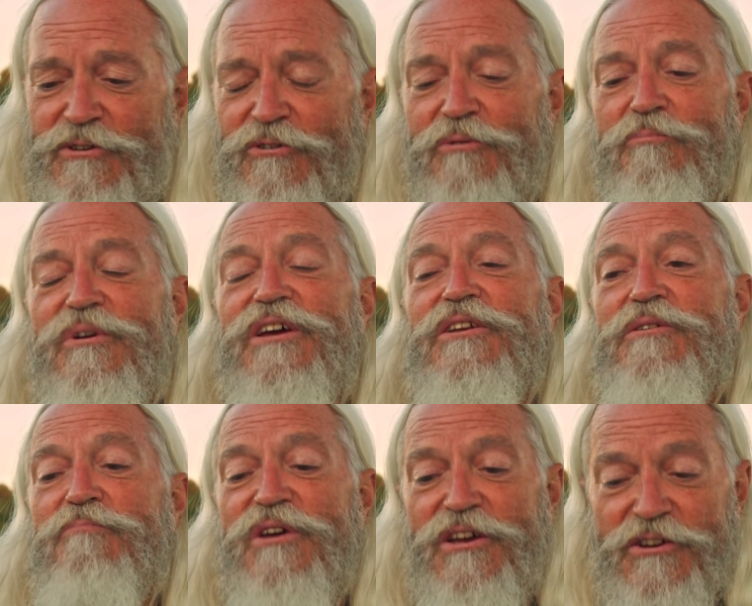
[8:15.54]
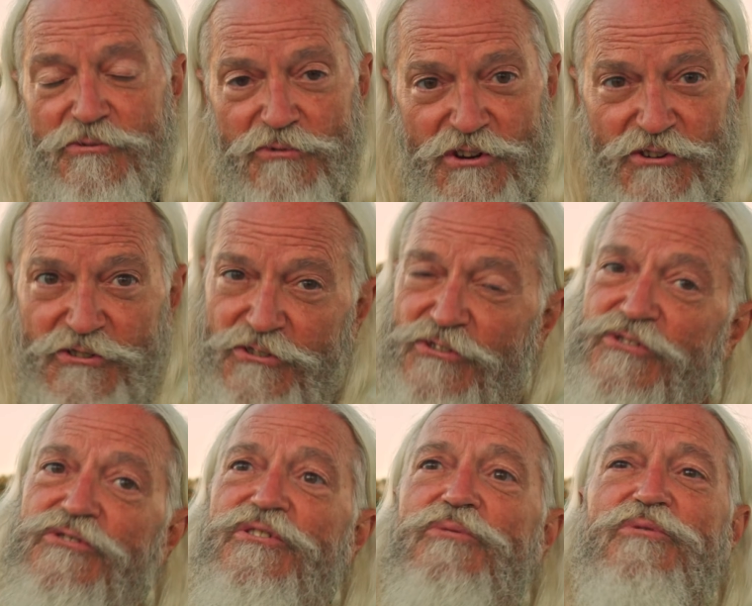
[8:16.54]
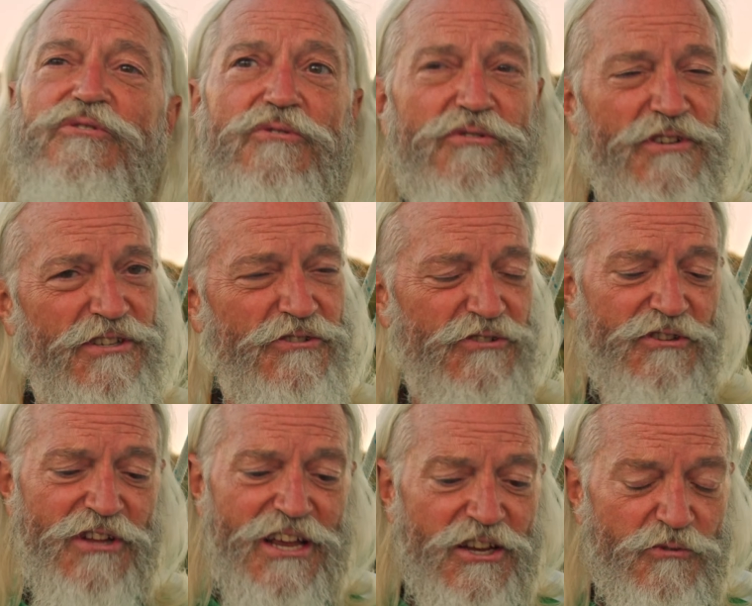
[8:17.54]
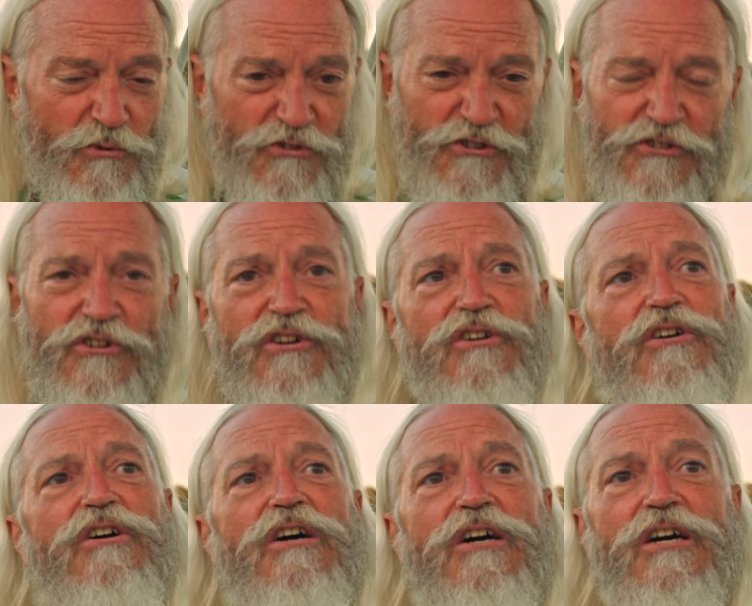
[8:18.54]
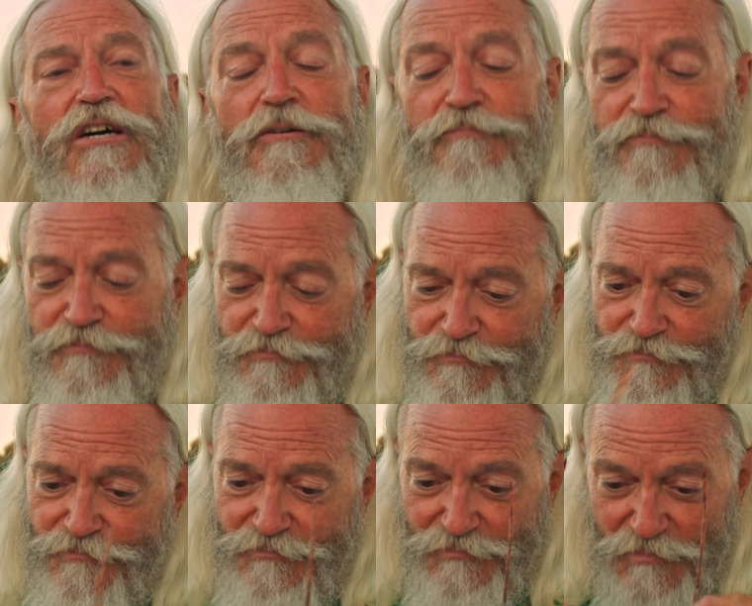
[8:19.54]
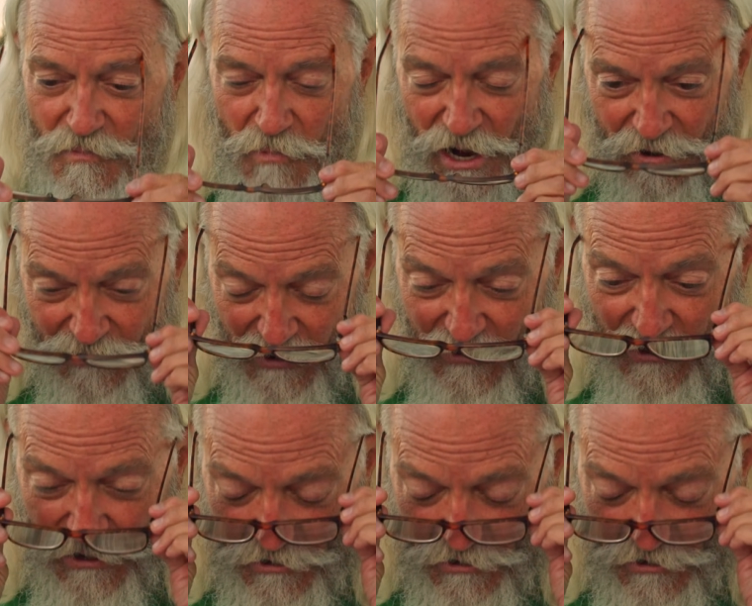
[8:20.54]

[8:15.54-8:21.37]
There are many, many reasons that we know it is a language. Uh, I can give you